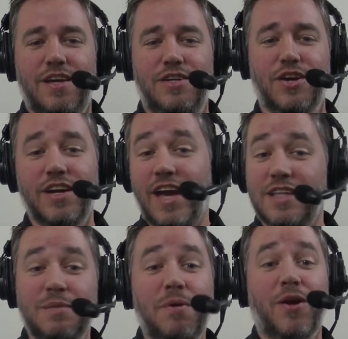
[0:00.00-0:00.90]
You're going to
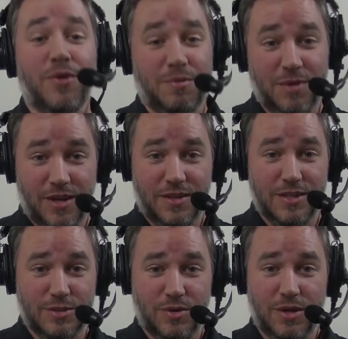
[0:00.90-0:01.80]
have to bear with me on
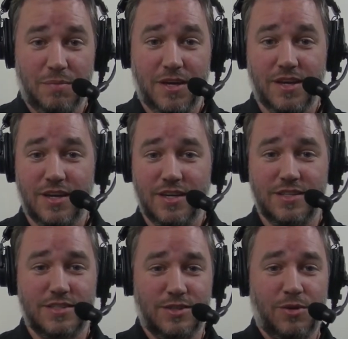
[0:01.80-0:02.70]
this one
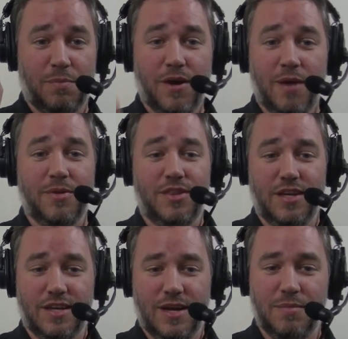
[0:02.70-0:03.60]
because you're probably
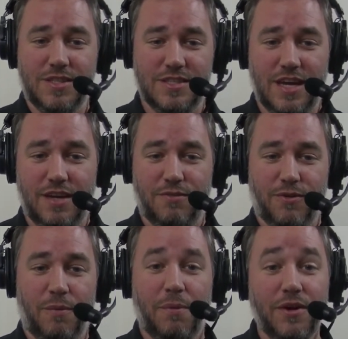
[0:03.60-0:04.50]
thinking I'm insane
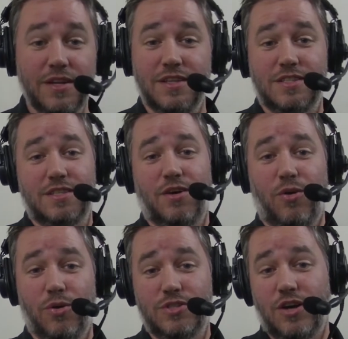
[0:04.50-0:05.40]
for putting this
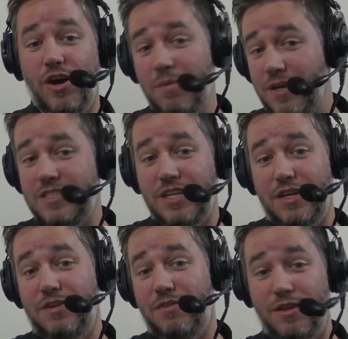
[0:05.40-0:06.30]
horse on my
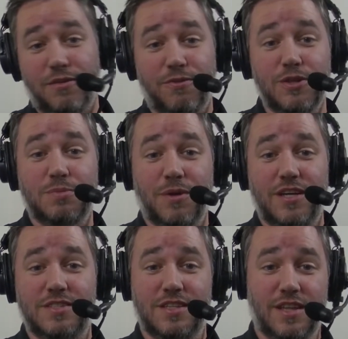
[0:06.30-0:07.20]
ticket in the first
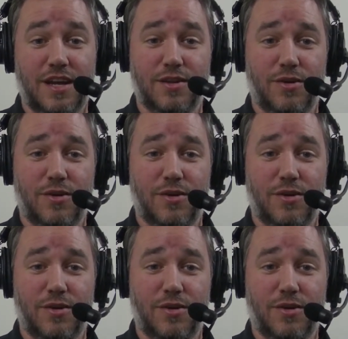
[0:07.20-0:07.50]
place, let alone